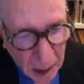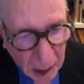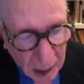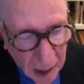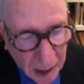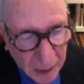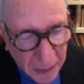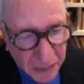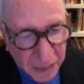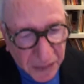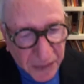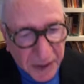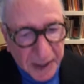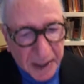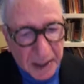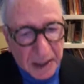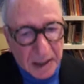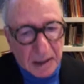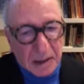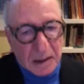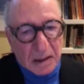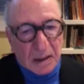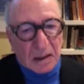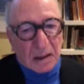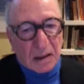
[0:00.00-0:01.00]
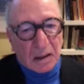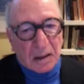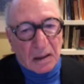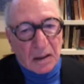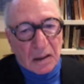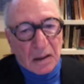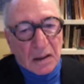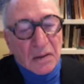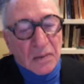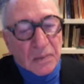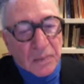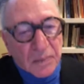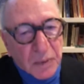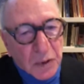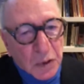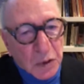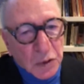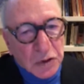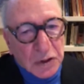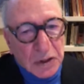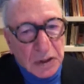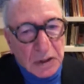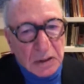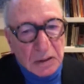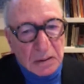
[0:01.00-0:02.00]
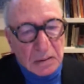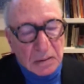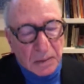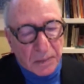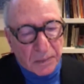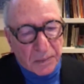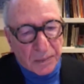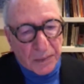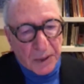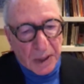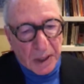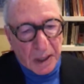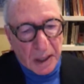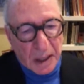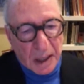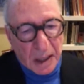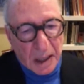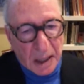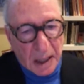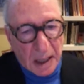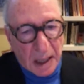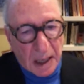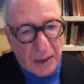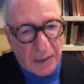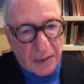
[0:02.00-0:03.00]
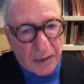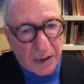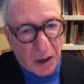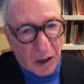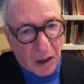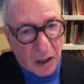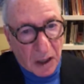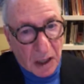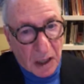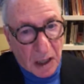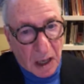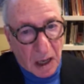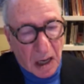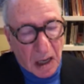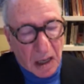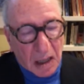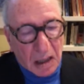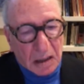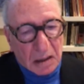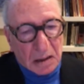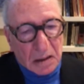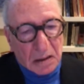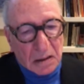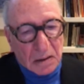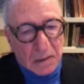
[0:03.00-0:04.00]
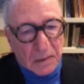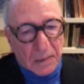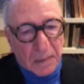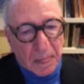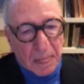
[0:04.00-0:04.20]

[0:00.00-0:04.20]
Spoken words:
I think Putin and the oligarchs,